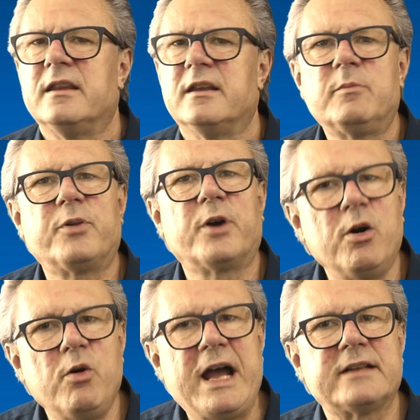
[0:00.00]
They're
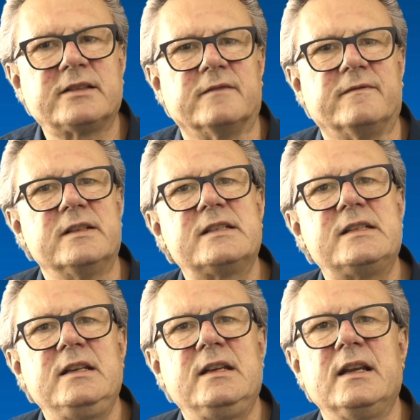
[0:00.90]
proactive in
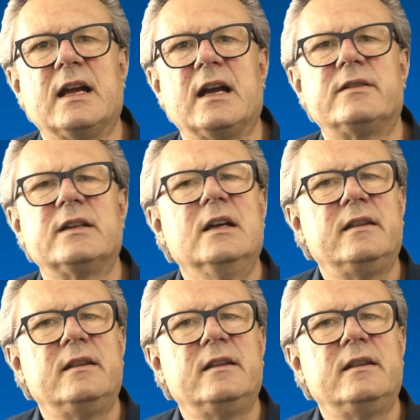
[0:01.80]
seeking out